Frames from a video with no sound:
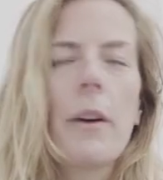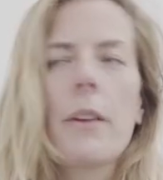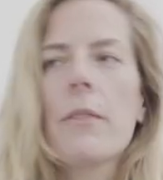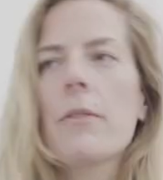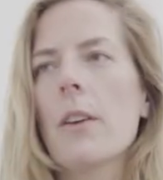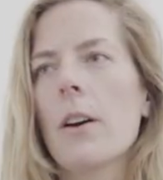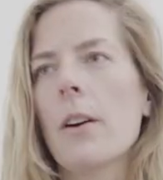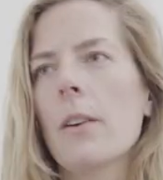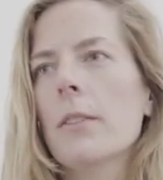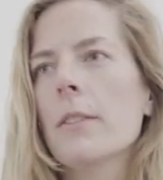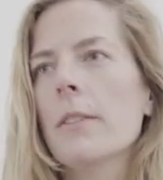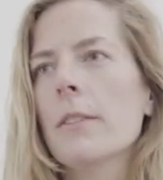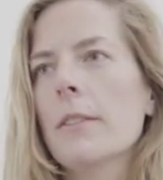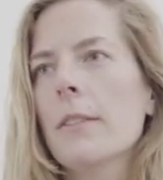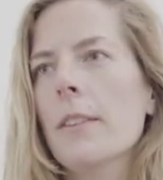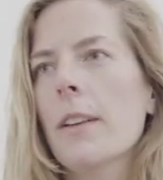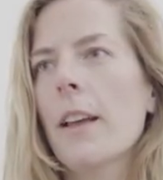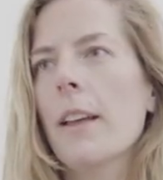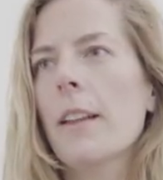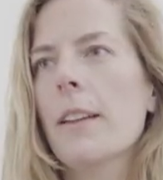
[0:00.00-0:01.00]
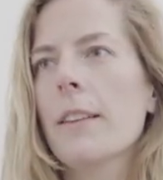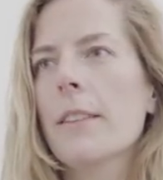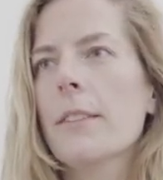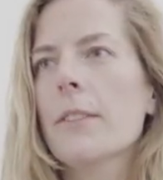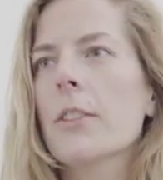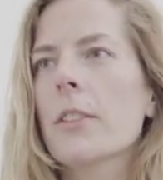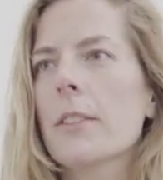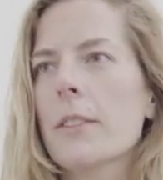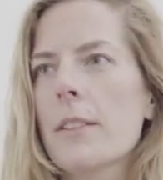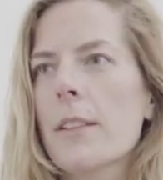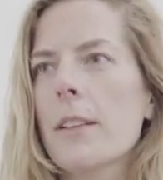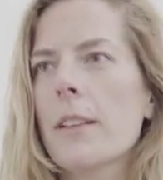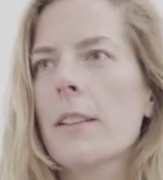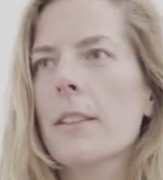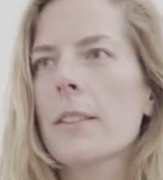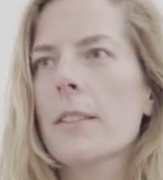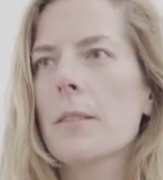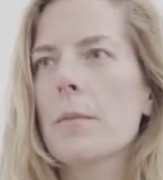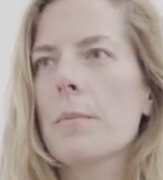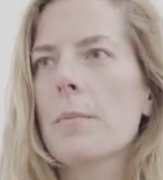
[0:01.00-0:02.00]
my phone and took
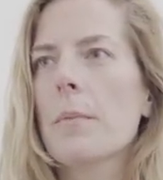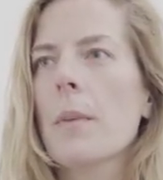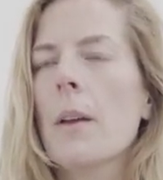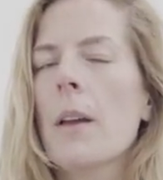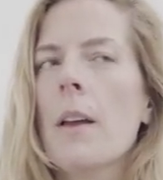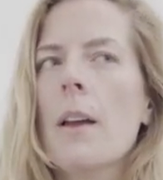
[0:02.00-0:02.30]
stills and,